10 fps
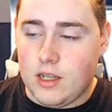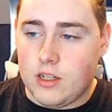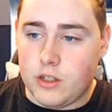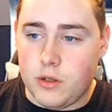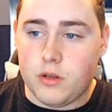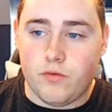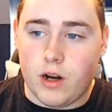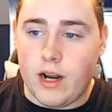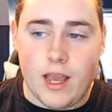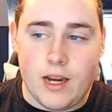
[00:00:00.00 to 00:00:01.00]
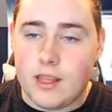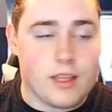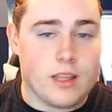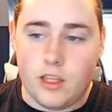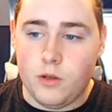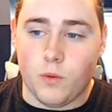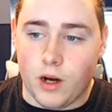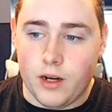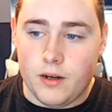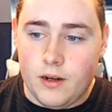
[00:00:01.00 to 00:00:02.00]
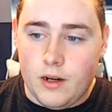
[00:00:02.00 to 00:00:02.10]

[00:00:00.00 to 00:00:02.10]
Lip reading: So you can run anything that you want,